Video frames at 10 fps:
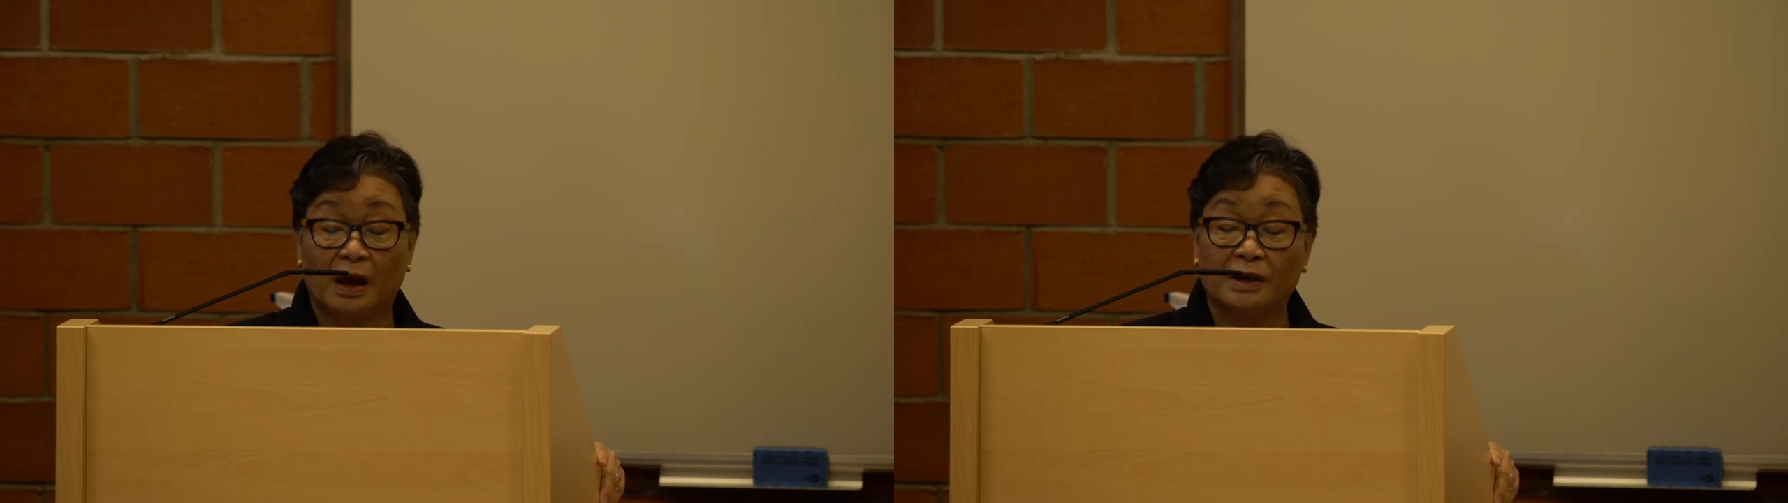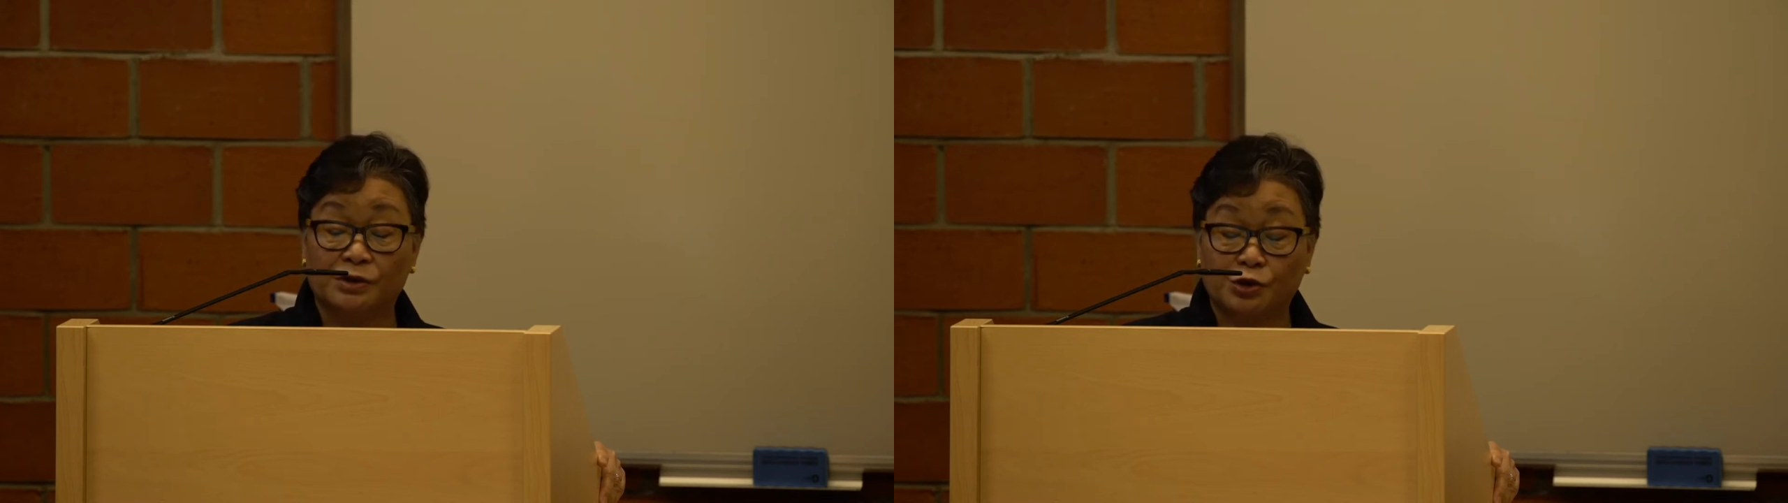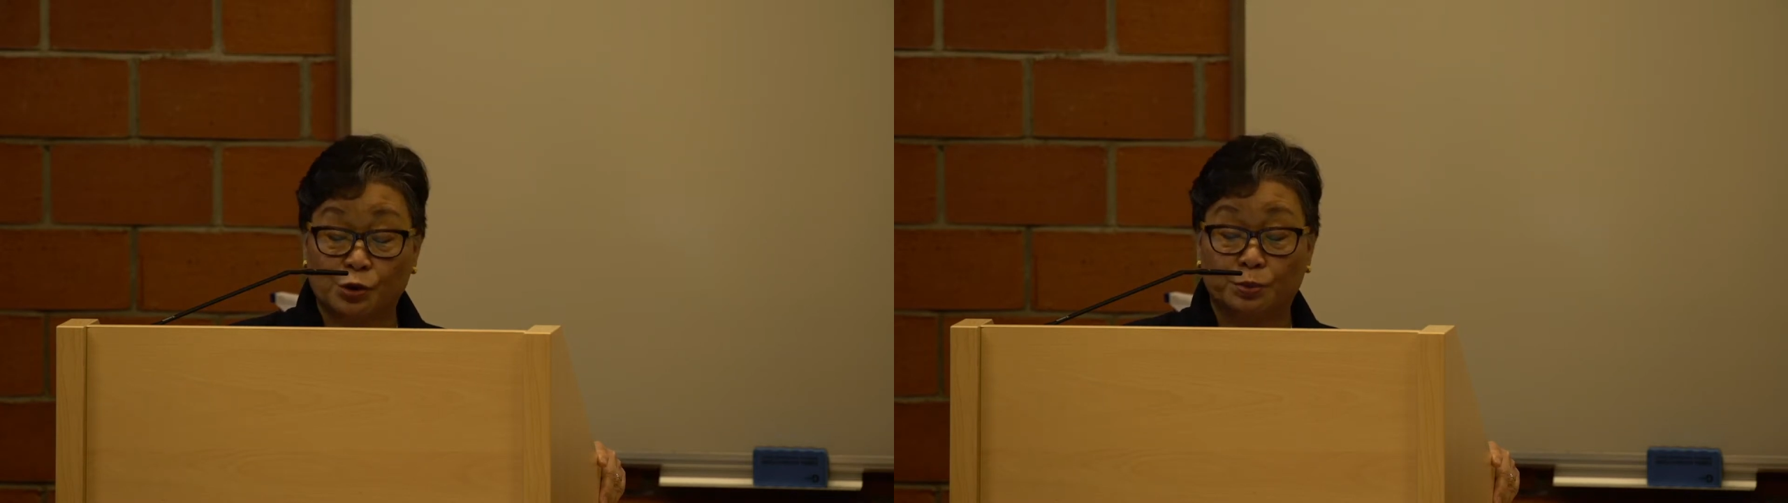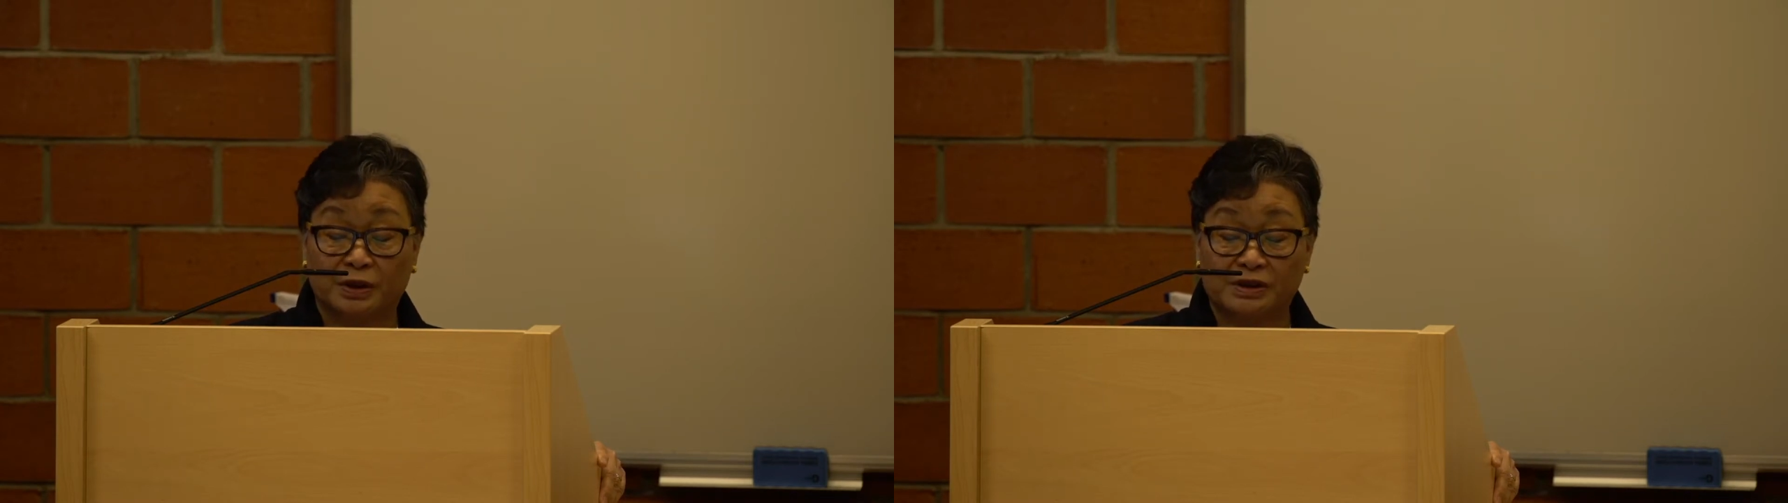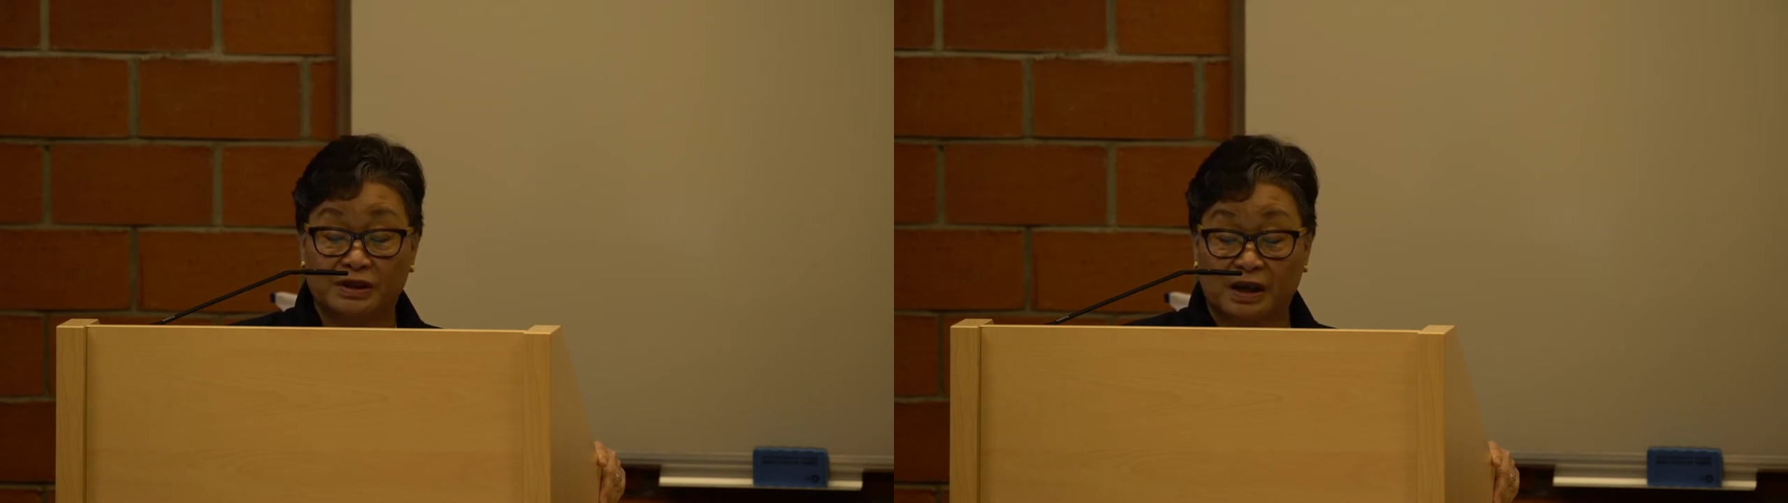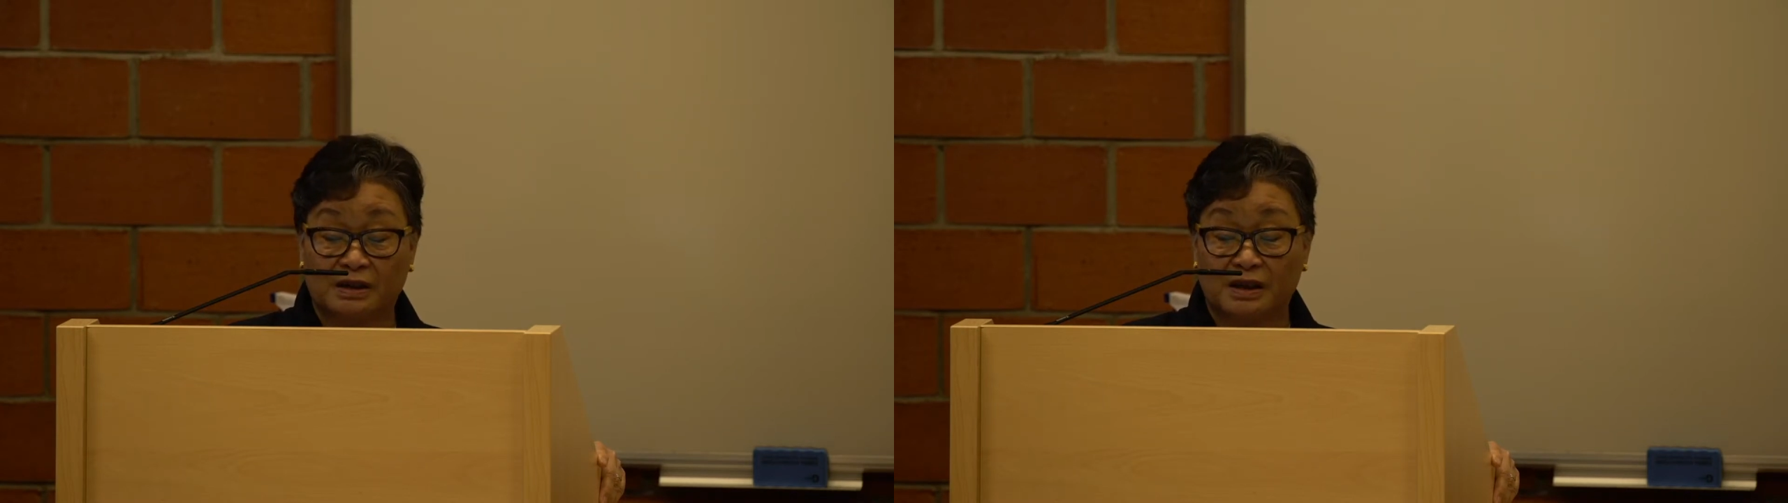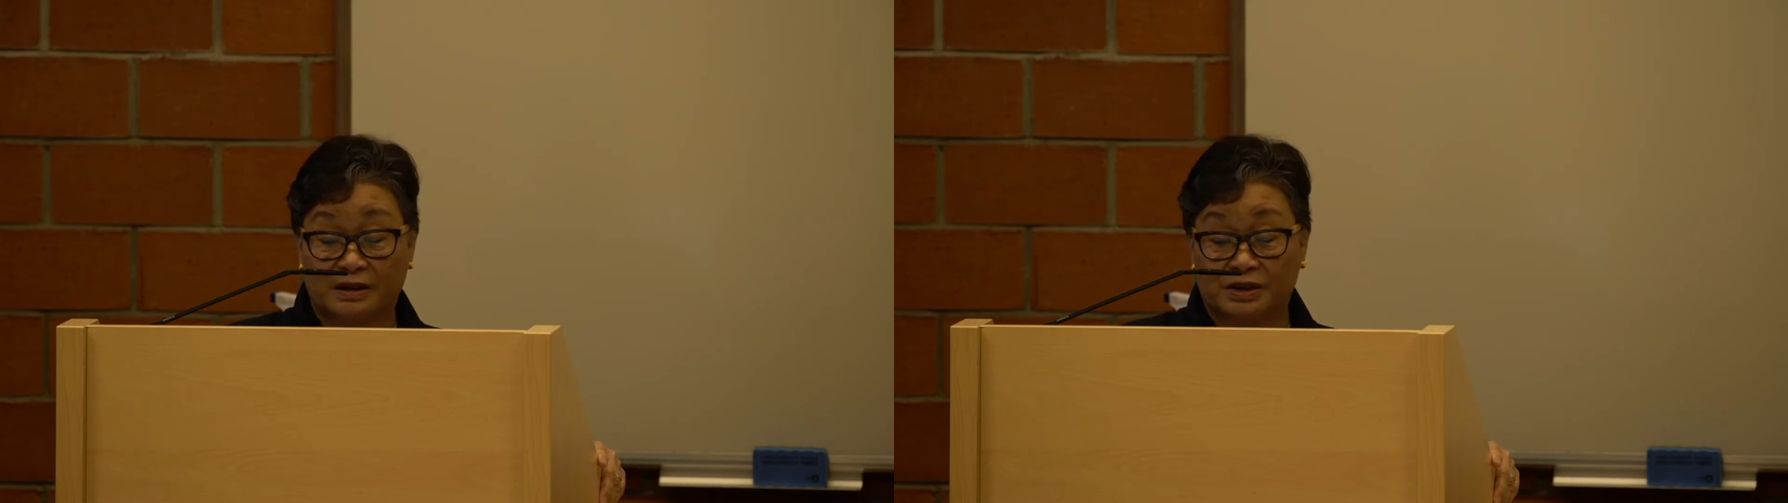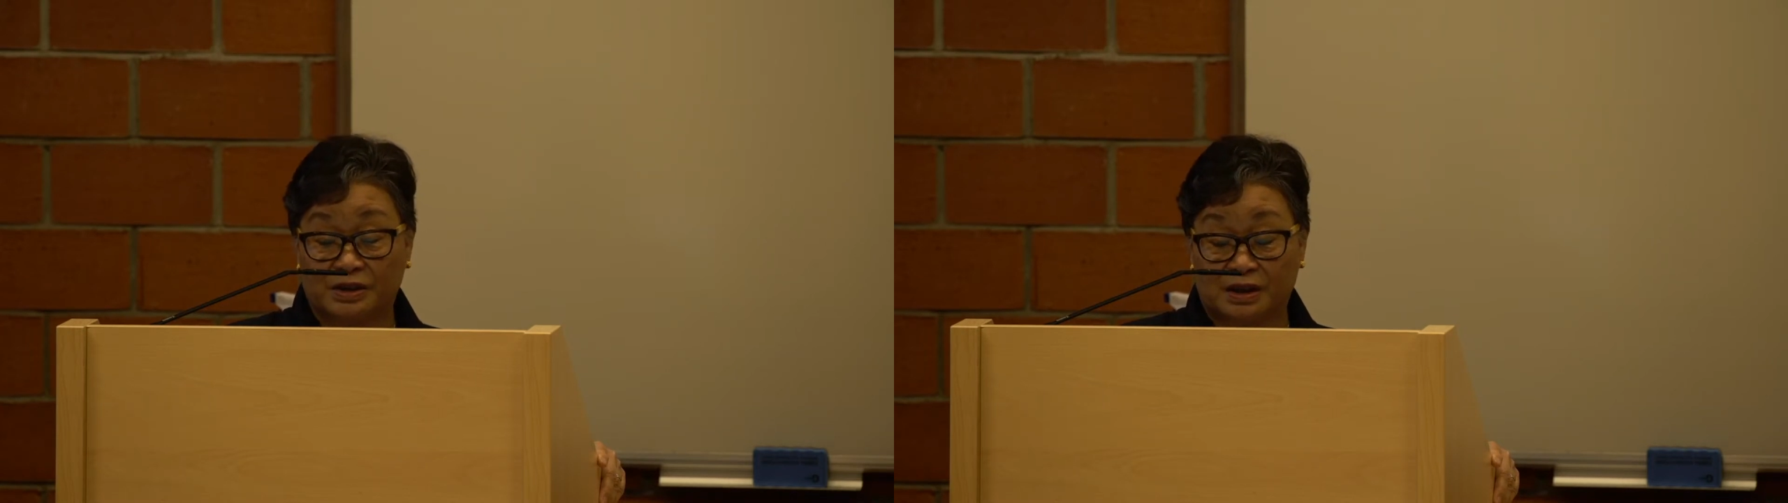and supra-state
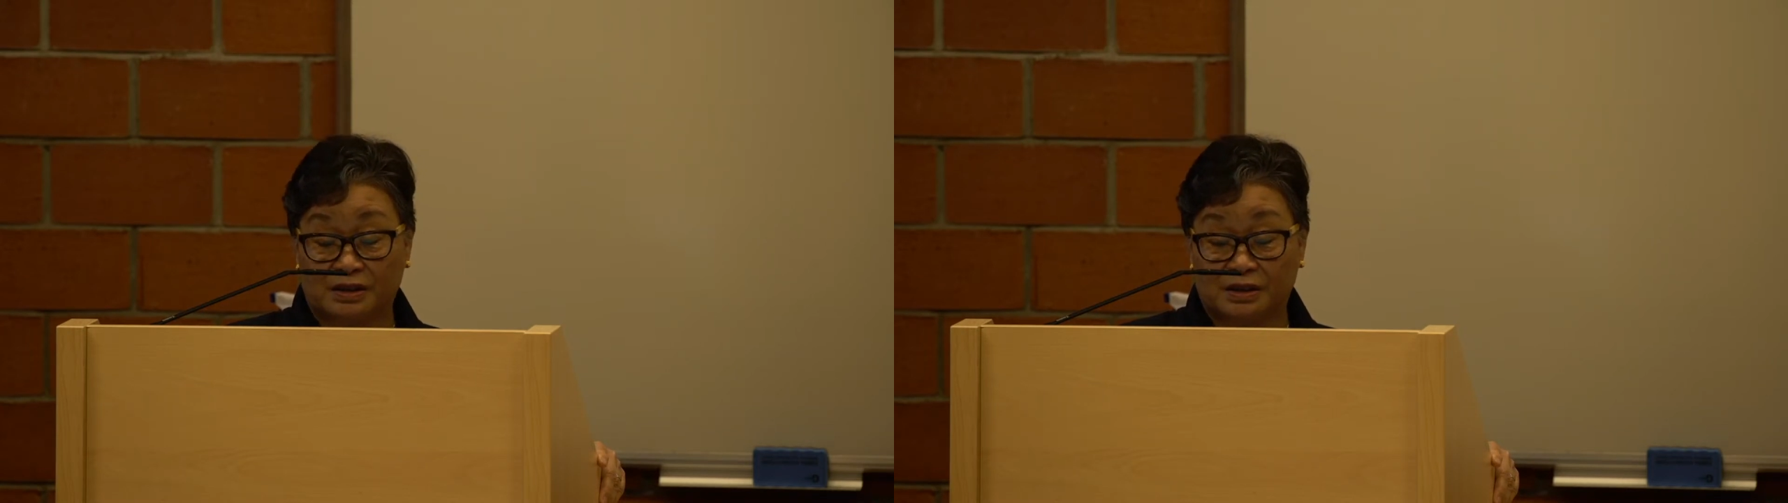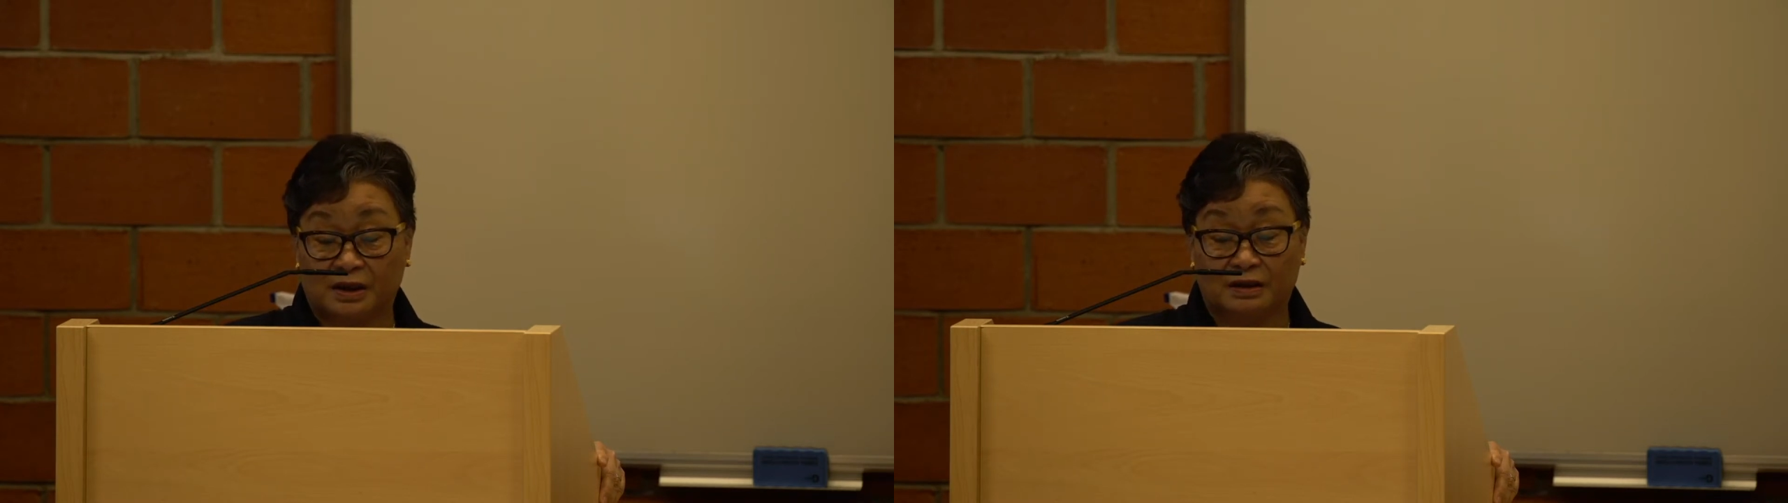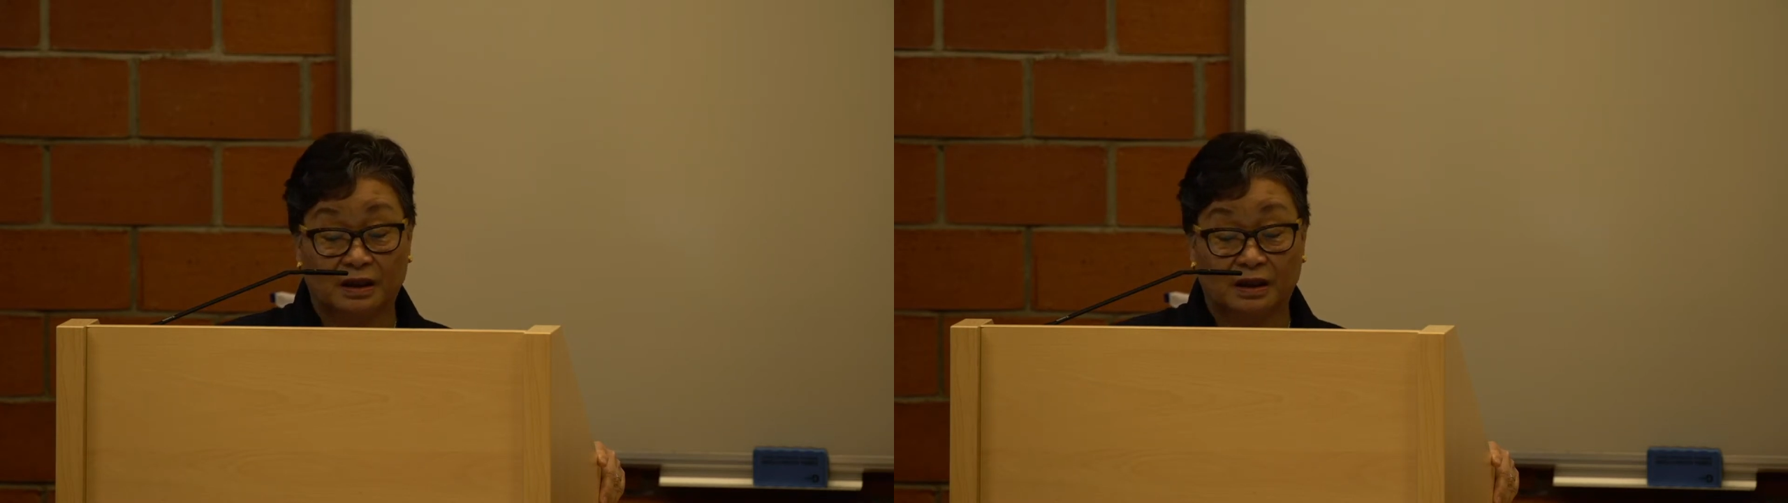entities.